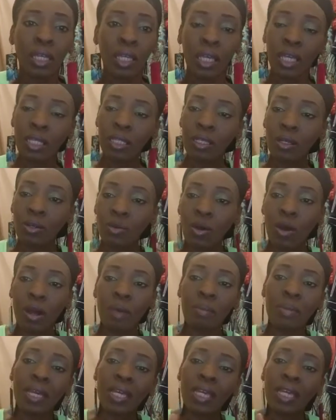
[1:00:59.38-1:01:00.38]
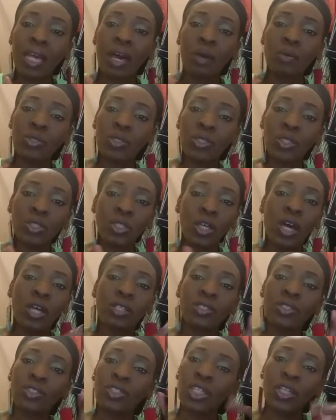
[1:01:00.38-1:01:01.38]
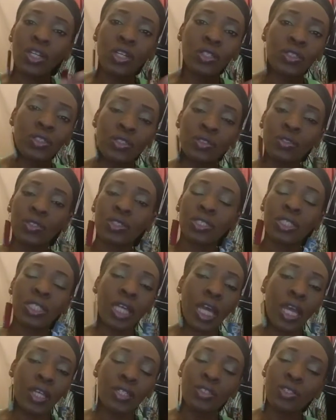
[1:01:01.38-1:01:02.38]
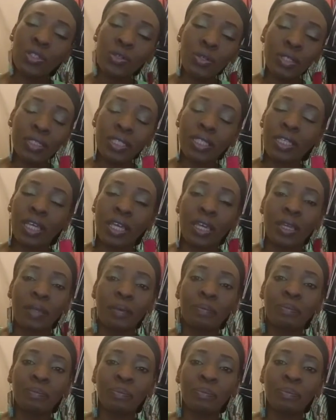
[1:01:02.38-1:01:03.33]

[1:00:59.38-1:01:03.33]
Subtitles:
"Hello, Kwame, I was just calling to check on you to see how you're doing today"?